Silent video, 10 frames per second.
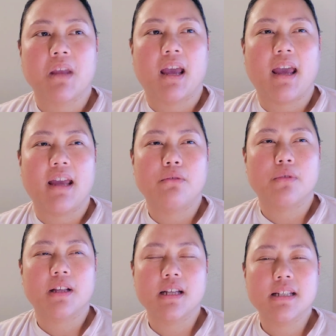
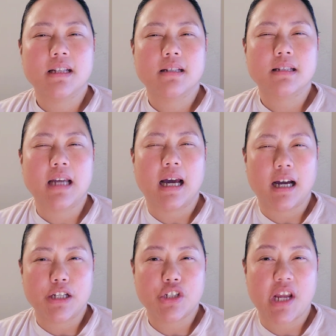really didn't
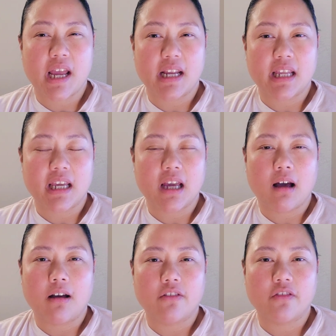touch any
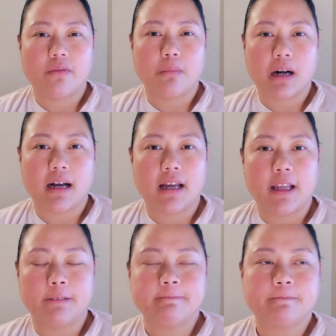of
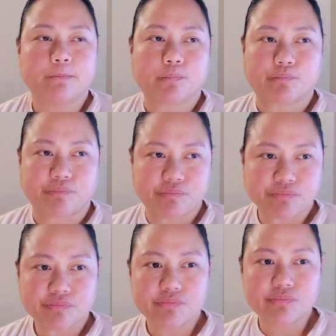my
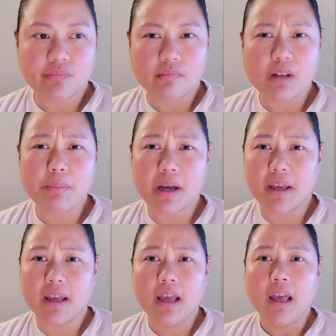
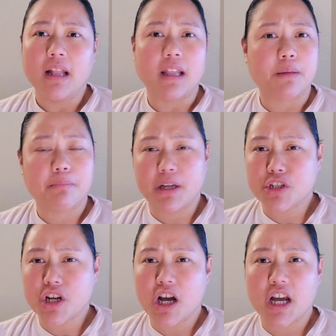like
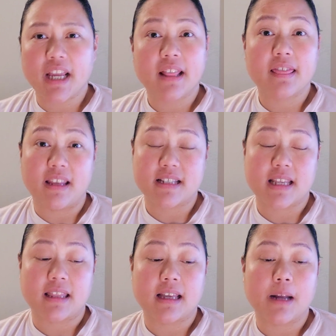pechay and things
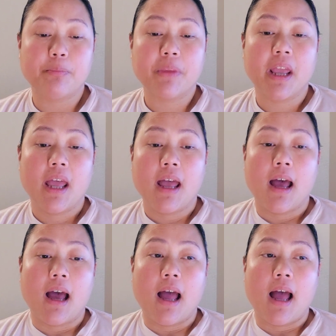like that.
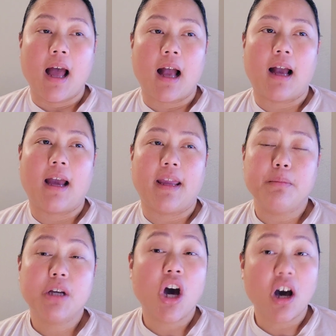I
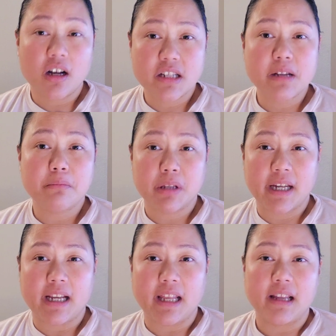am
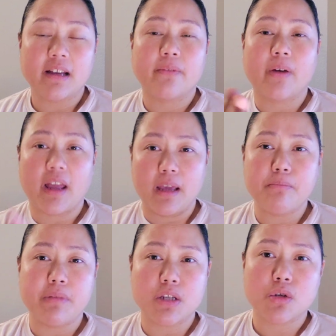contemplating if in
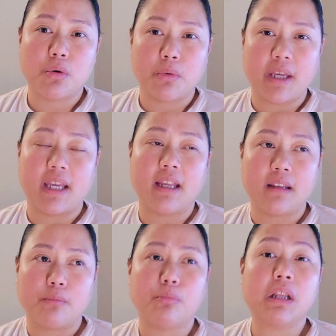
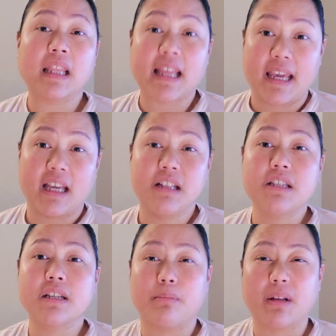between
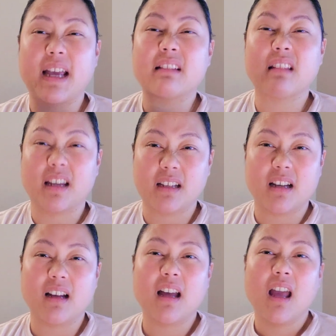plants to plant like a